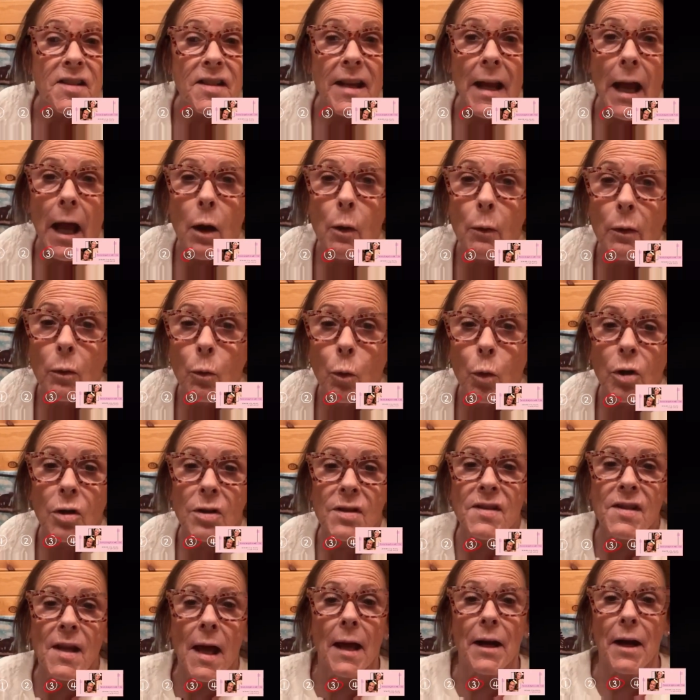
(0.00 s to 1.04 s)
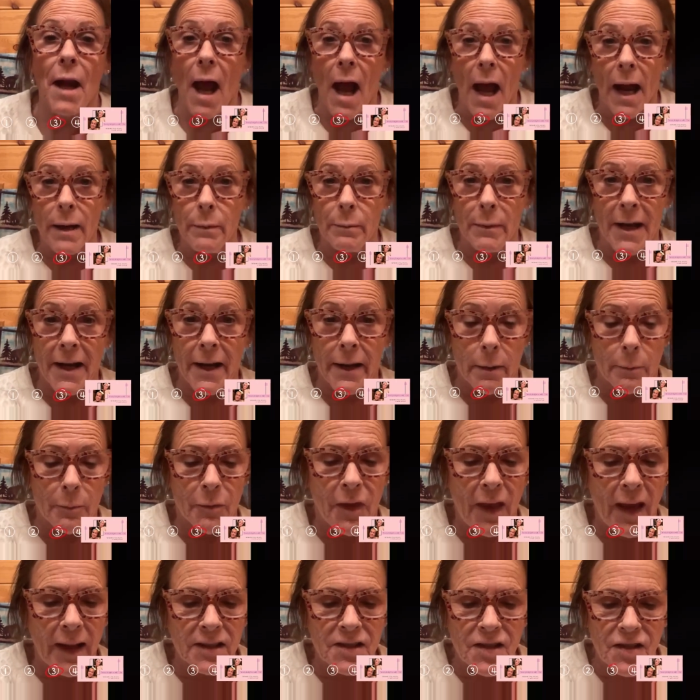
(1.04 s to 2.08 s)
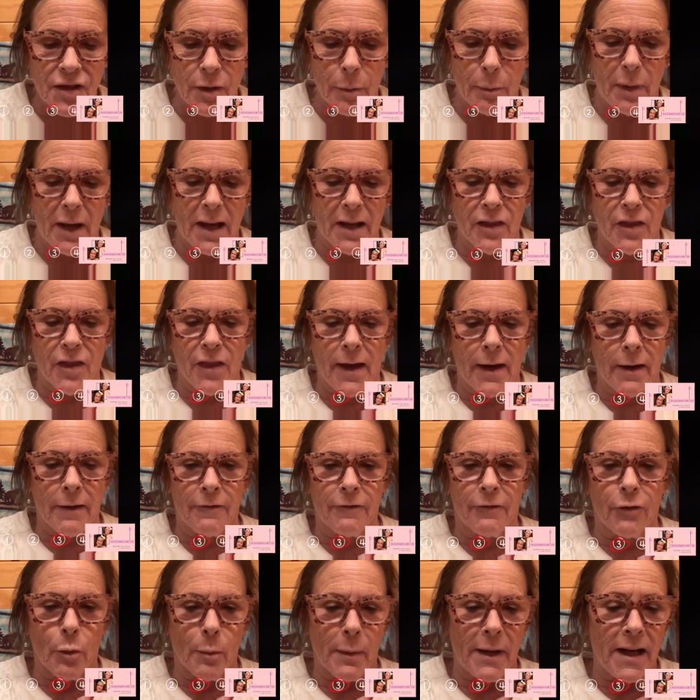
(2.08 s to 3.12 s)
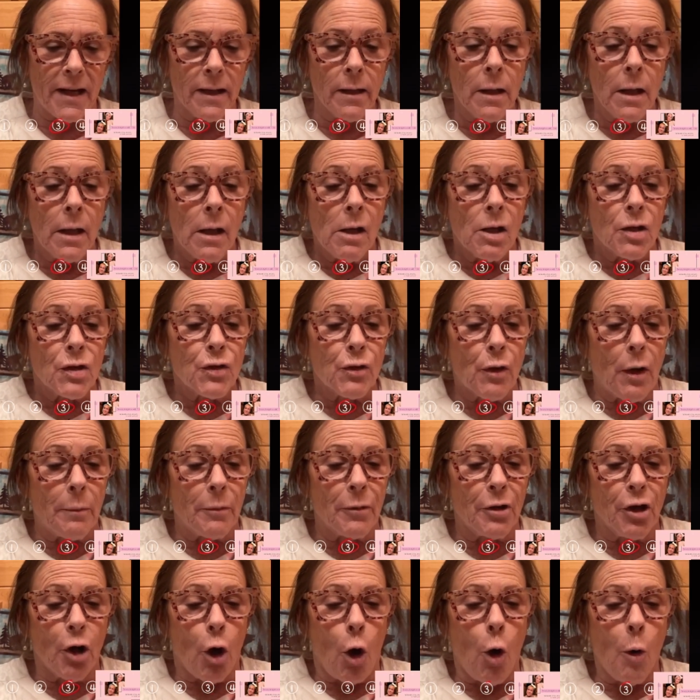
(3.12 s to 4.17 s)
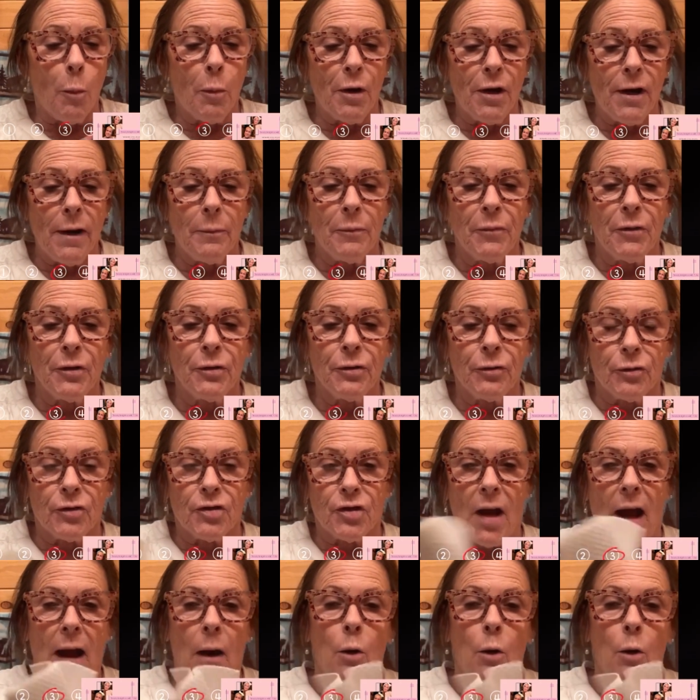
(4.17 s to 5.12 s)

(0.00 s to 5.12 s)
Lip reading: let's see how it works on eye makeup. That's the big thing for me. So I'm going to open up the